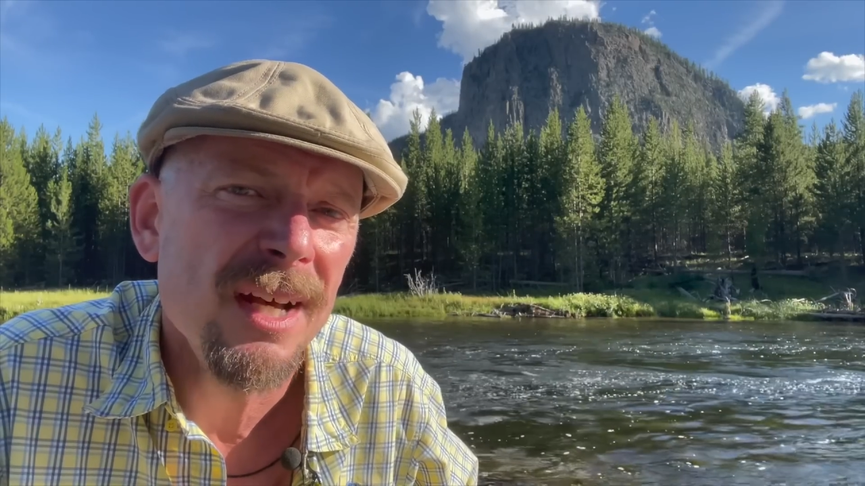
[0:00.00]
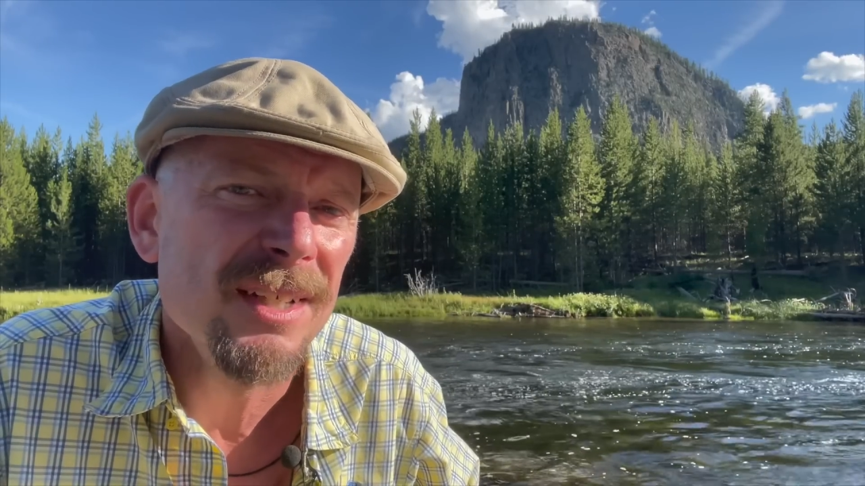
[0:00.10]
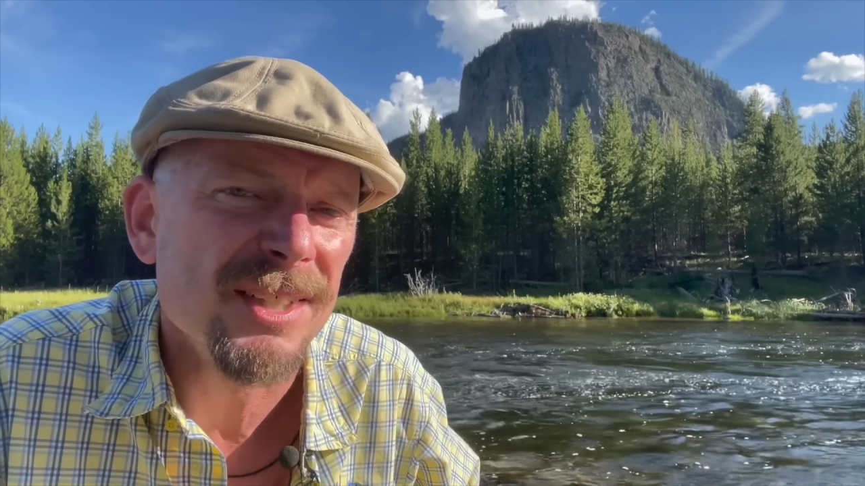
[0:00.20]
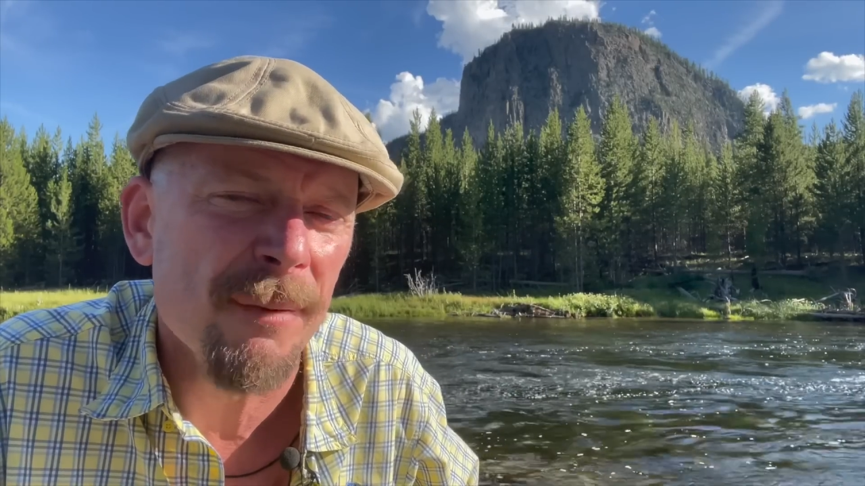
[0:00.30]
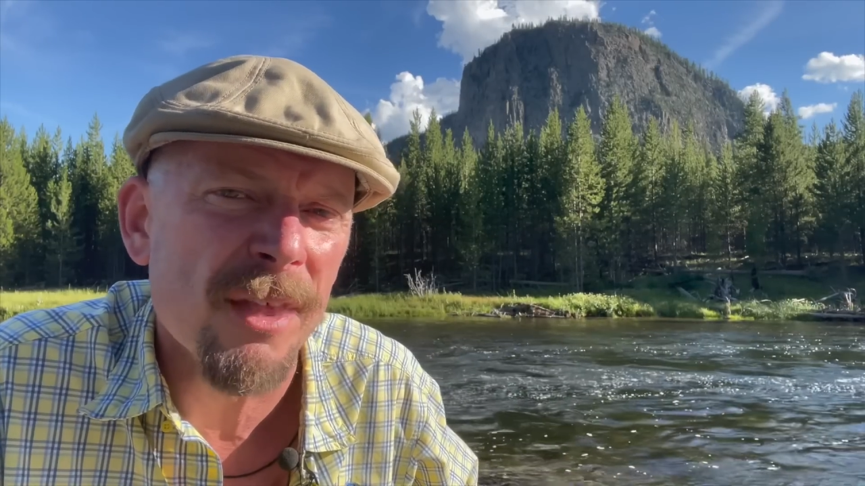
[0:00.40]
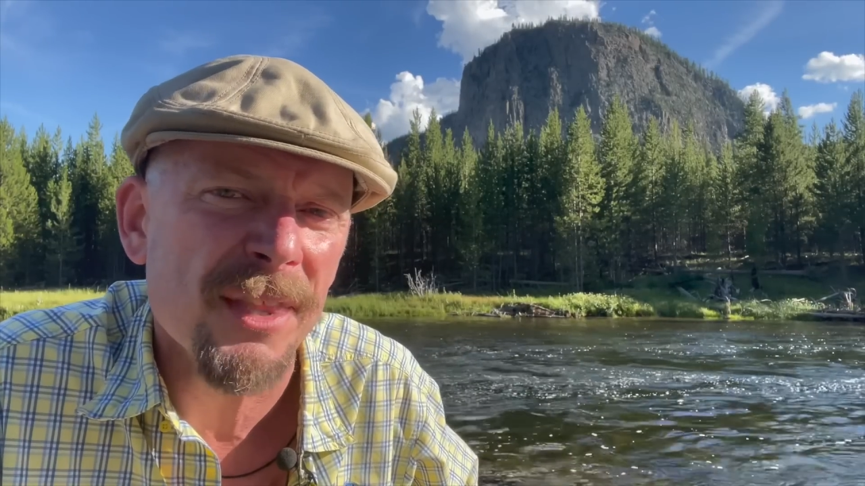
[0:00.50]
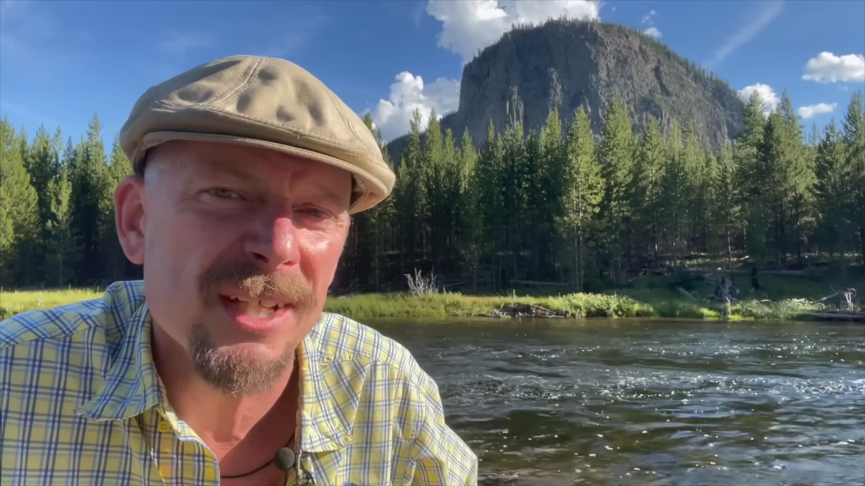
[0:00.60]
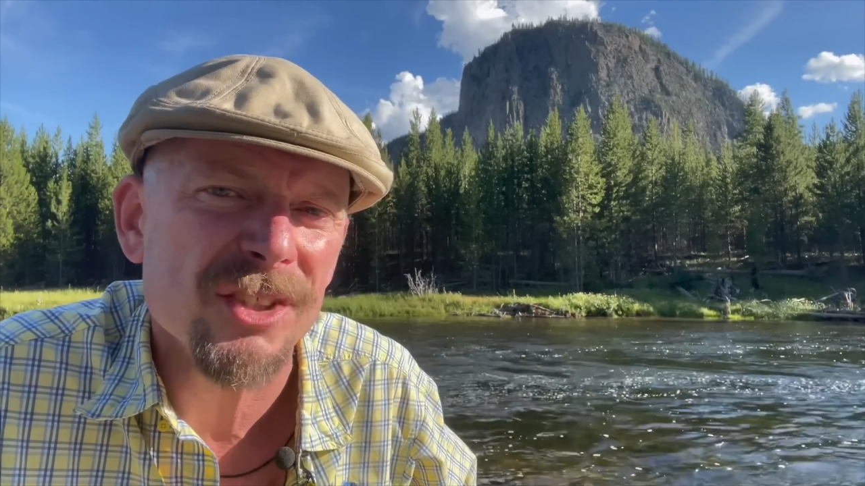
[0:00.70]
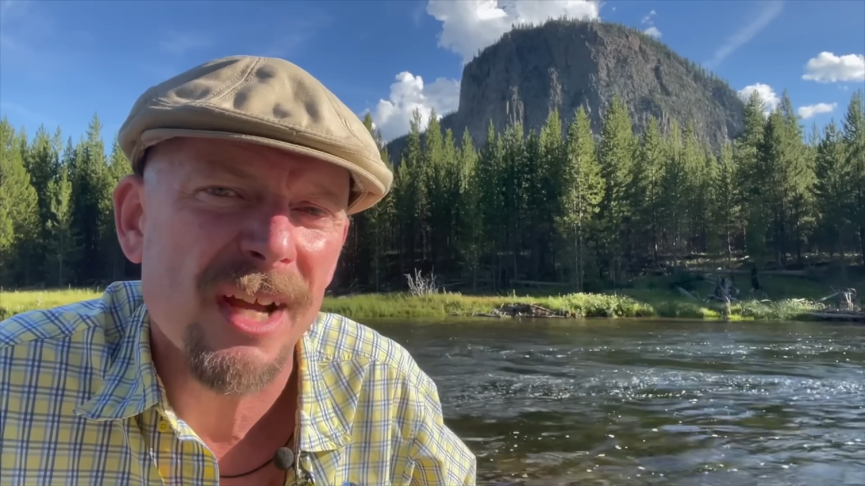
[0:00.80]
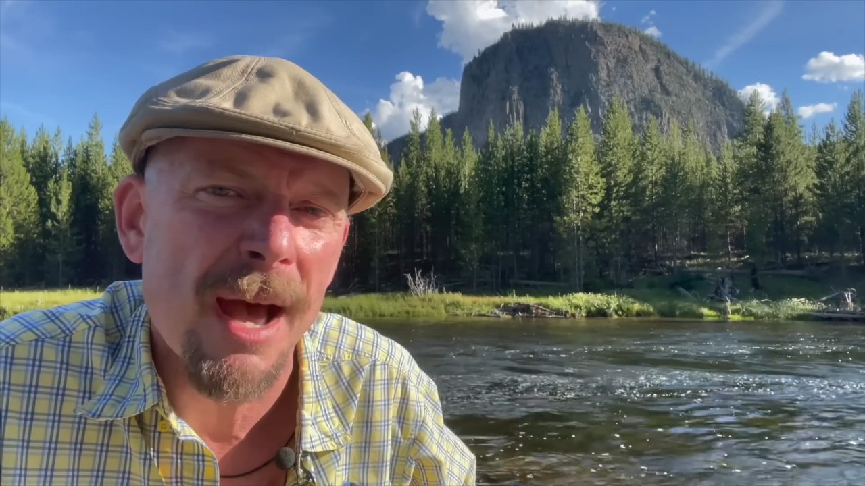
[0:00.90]
Some of the
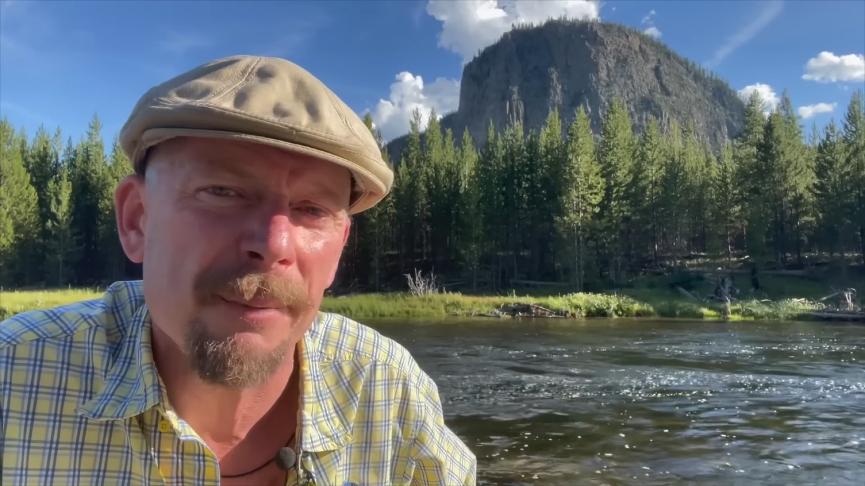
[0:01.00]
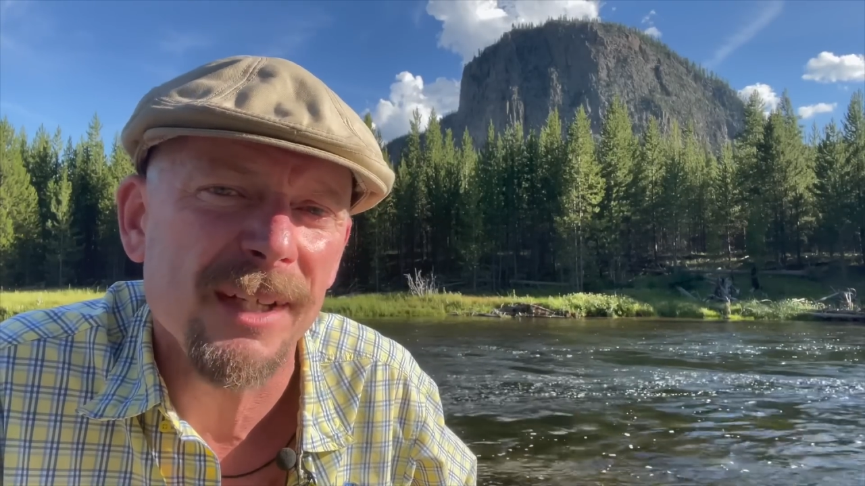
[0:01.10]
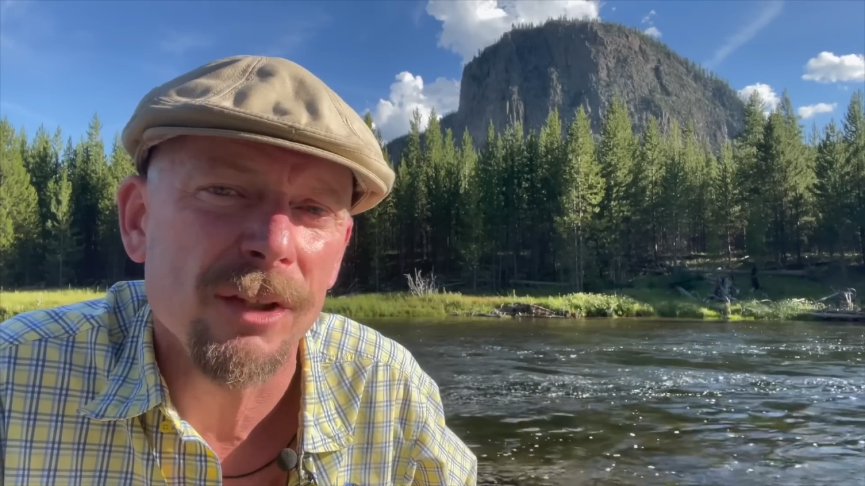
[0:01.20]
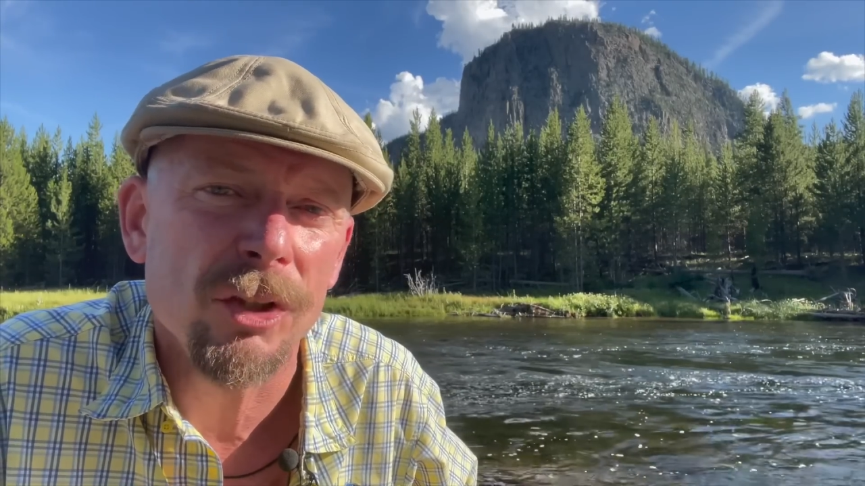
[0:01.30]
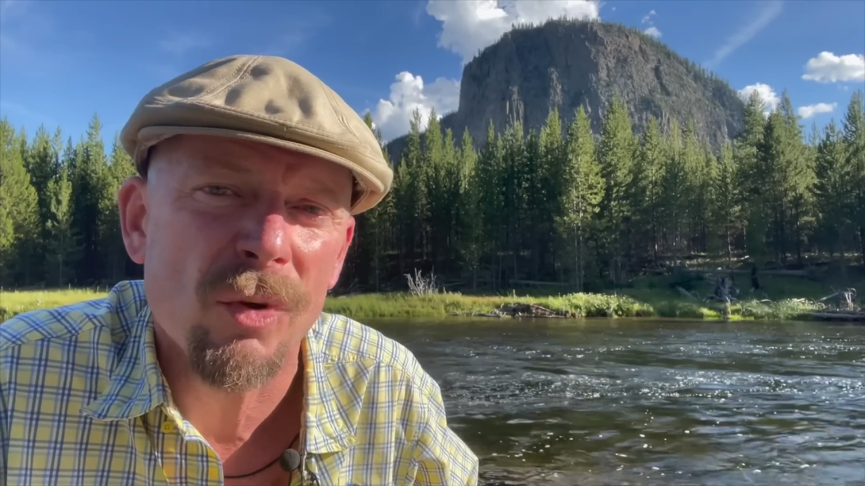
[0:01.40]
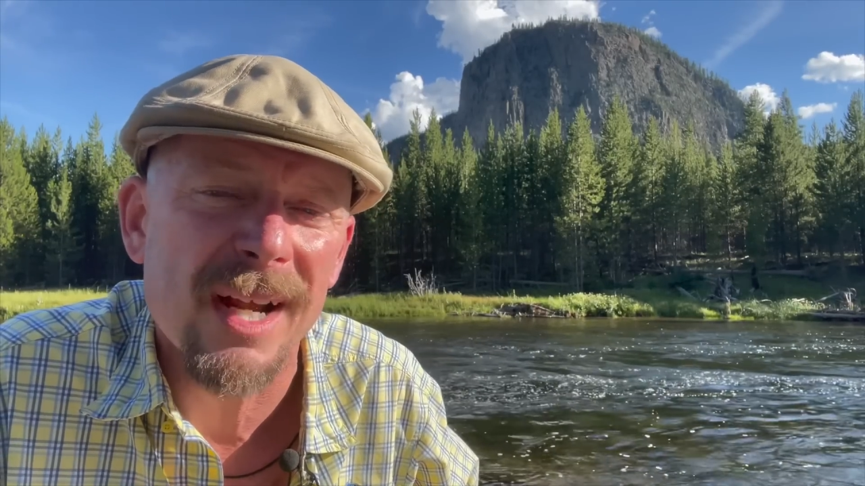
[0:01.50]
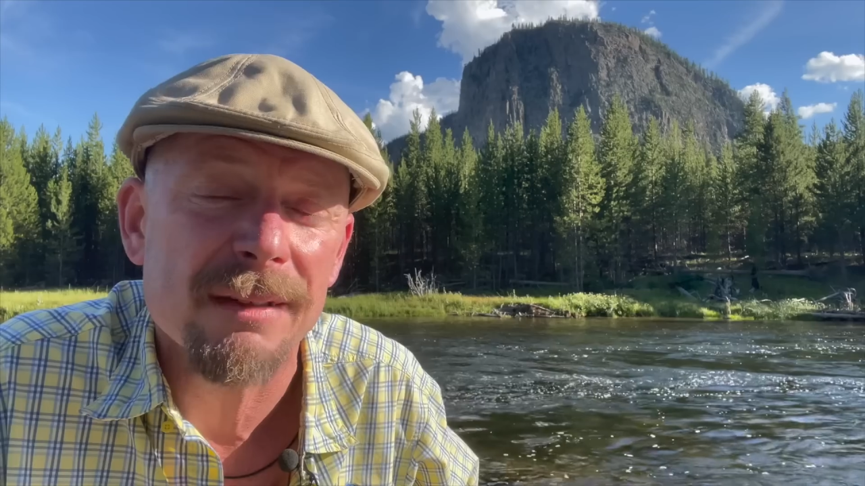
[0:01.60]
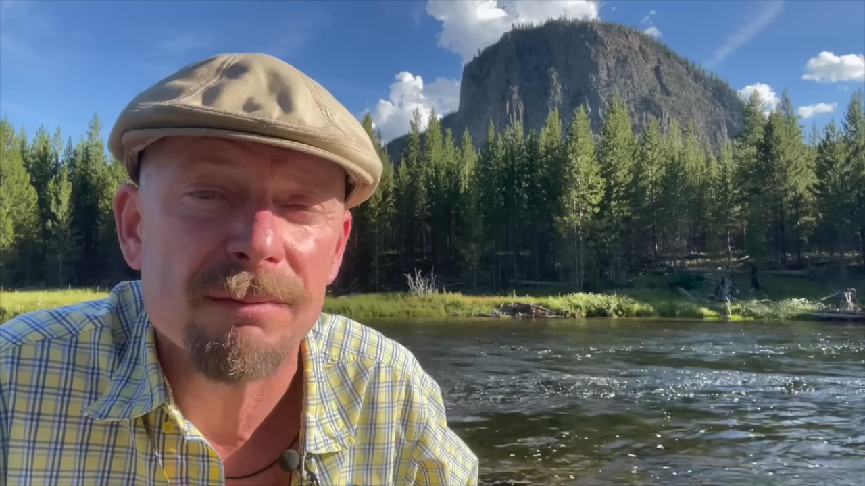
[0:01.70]
things that are happening are great.